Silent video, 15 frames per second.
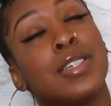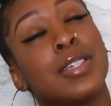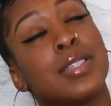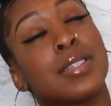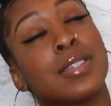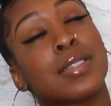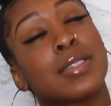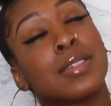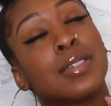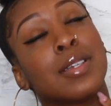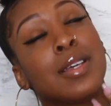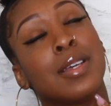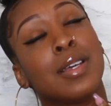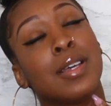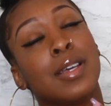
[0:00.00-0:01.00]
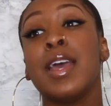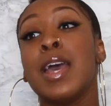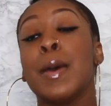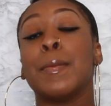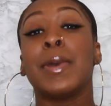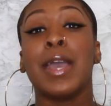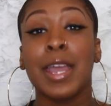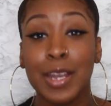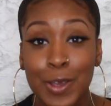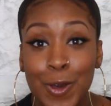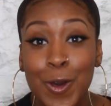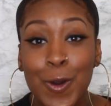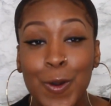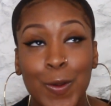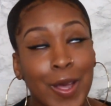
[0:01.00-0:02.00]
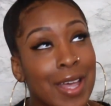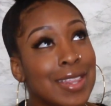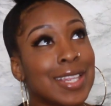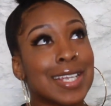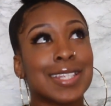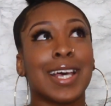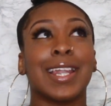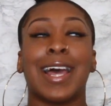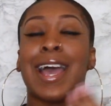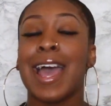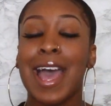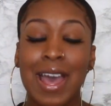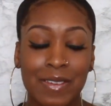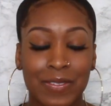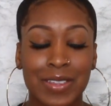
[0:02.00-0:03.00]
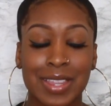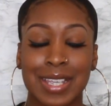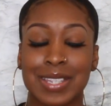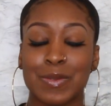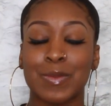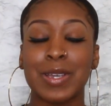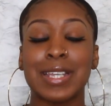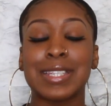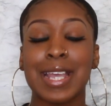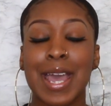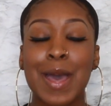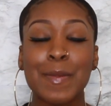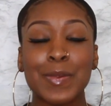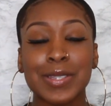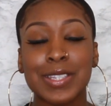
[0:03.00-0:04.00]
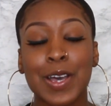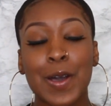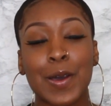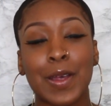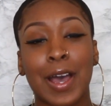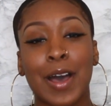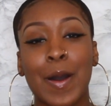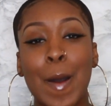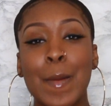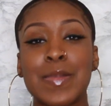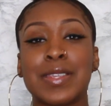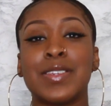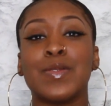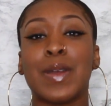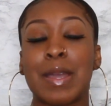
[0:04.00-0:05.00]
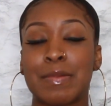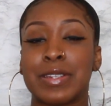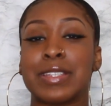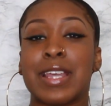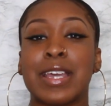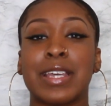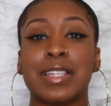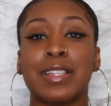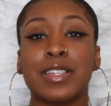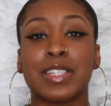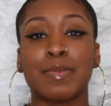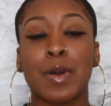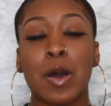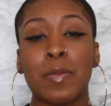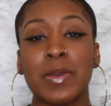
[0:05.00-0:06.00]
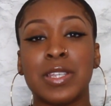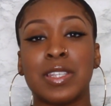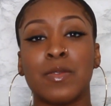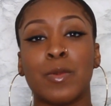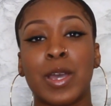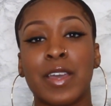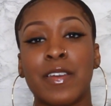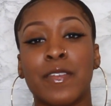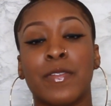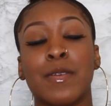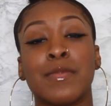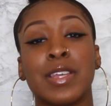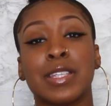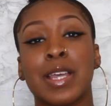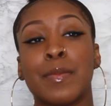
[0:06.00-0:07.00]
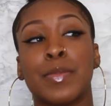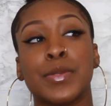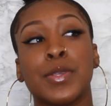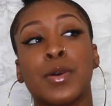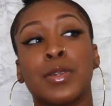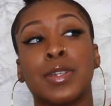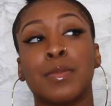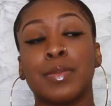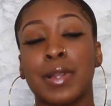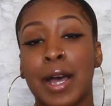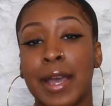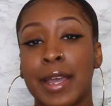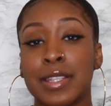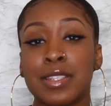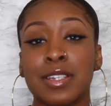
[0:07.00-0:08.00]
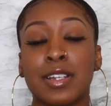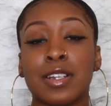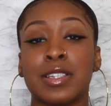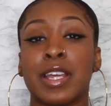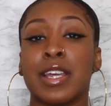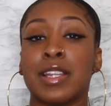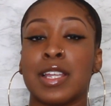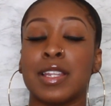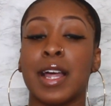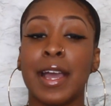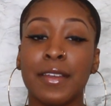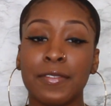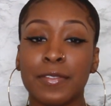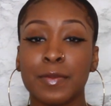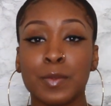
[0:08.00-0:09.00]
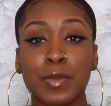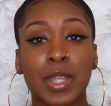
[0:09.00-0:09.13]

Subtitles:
Jesus. But anywho, that's all I have for this week's episode. I hope that you were able to take a little small piece away from this episode and apply it to your daily life.